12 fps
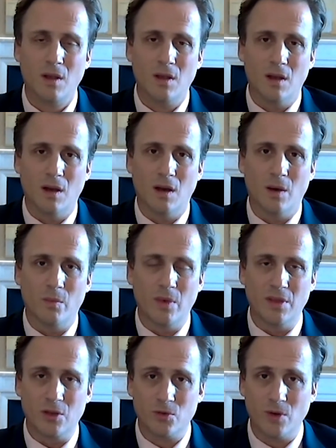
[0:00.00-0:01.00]

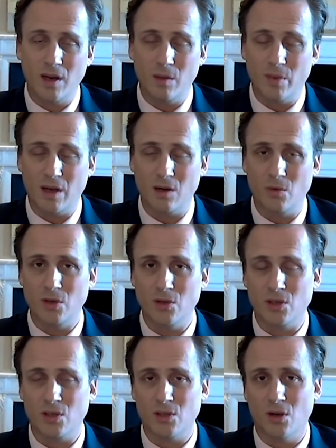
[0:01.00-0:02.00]
In the trading panel, we
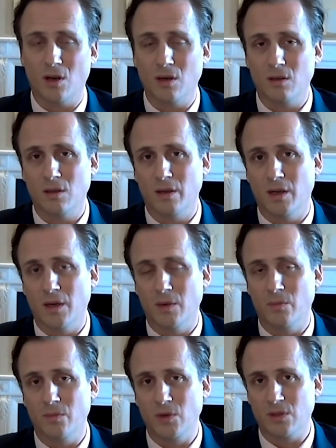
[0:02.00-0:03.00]
saw
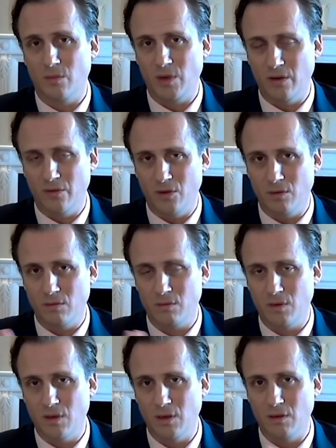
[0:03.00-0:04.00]
a bit of
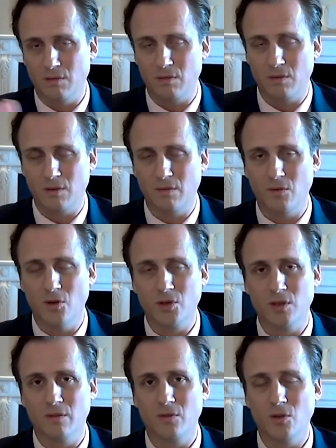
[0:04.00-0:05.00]
a
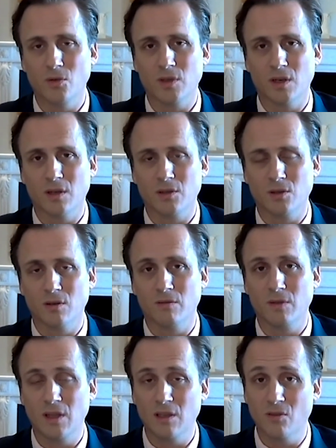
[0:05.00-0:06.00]
diversion of views on sort of
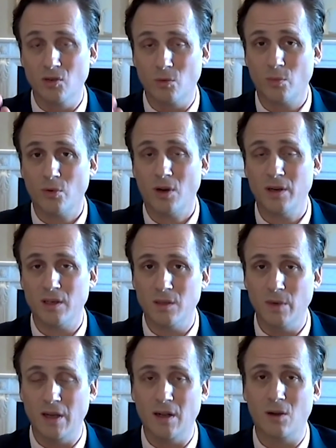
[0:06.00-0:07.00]
individual product
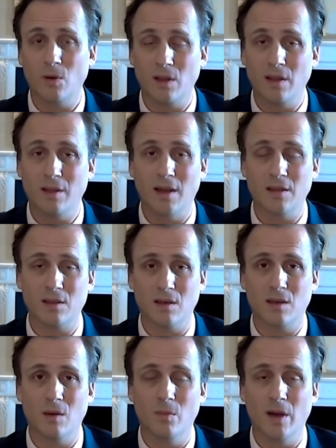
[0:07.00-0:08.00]
demand, how quickly that's going
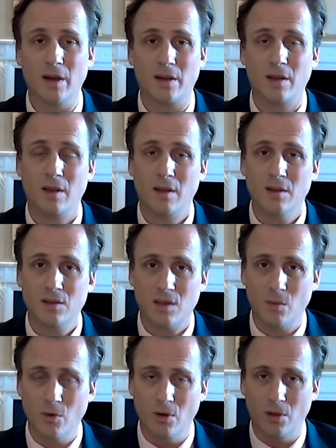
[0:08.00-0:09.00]
to come back.
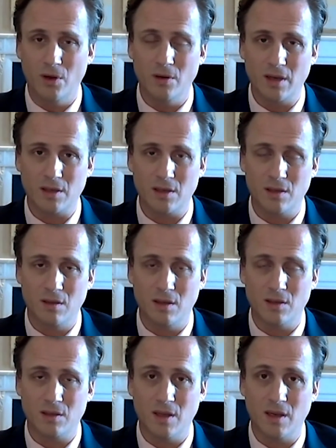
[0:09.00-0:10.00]
Some earlier
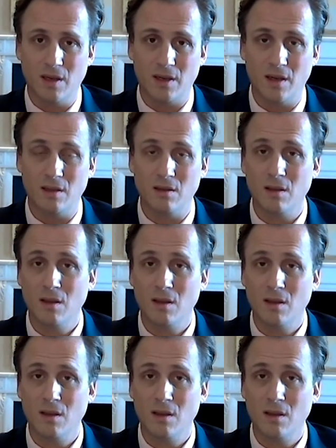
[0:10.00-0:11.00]
this decade.
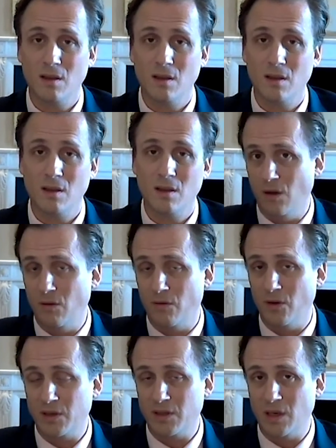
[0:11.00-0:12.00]
Some,
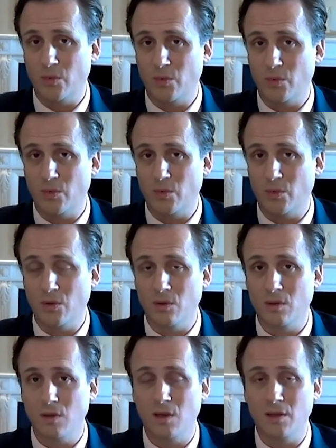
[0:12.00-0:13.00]
for example,
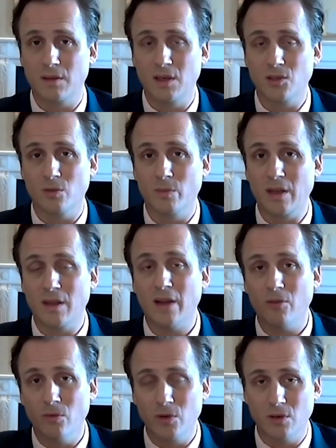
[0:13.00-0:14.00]
diesel may never
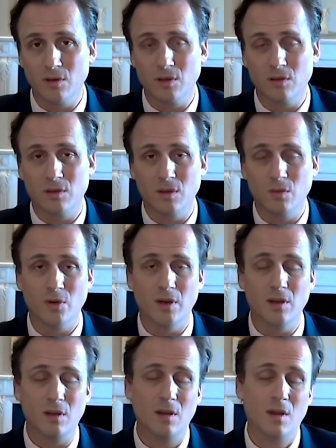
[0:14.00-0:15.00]
return to the
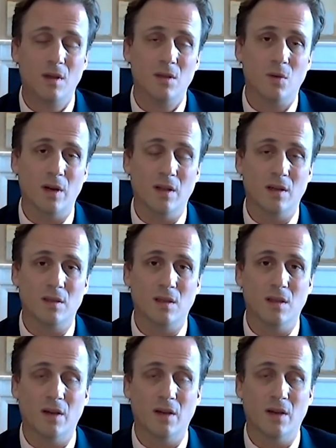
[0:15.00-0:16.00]
pre-2019
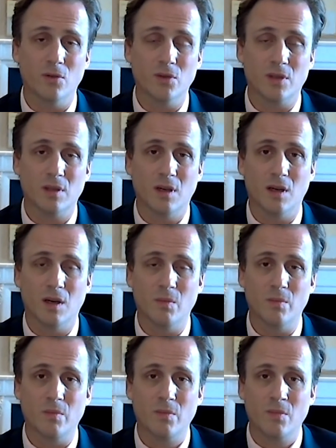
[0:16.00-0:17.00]
levels,
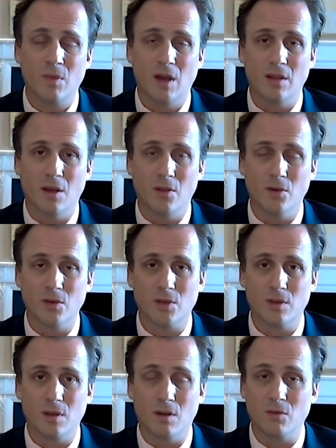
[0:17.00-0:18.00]
and others,
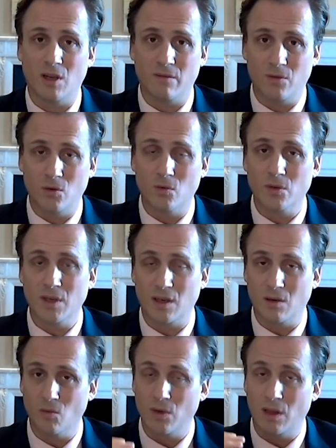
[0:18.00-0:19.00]
jet fuel will
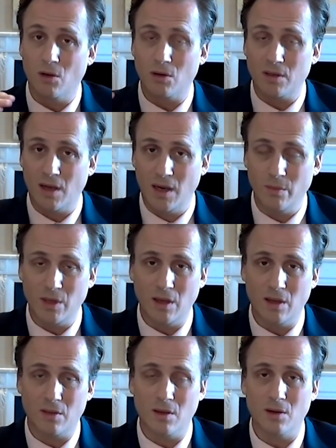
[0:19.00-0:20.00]
take a really long time to
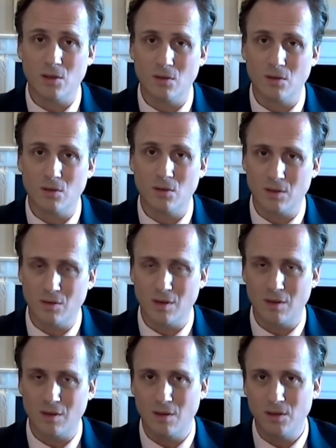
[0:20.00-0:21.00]
get there. So
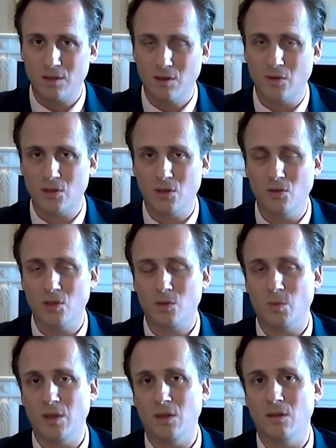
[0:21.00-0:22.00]
there's sort of a
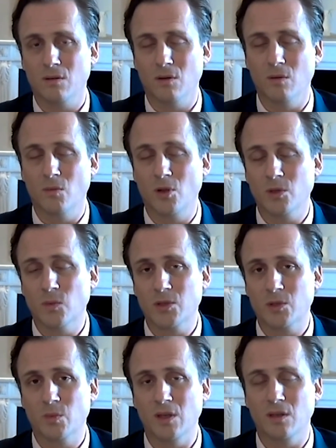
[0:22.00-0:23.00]
two-speed or a
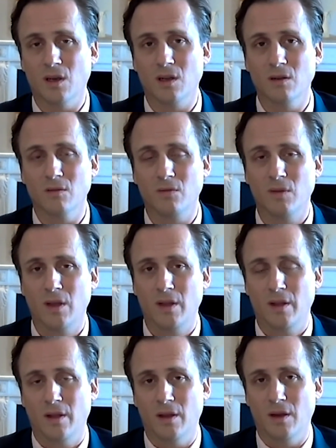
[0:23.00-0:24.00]
multiple-speed kind of
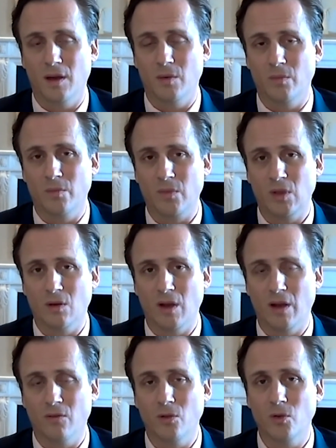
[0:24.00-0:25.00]

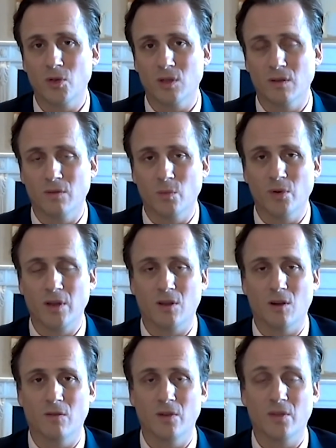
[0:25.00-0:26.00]
evolution of the
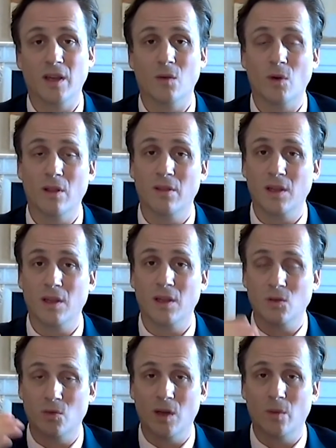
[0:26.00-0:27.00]
pre-COVID thing, and whether things
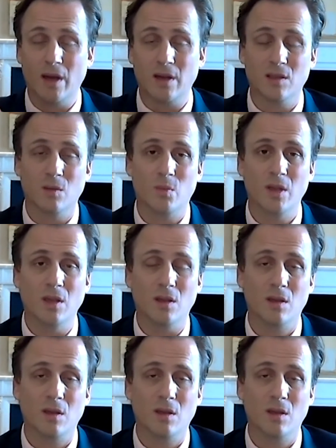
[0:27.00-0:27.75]
will get back to the peak.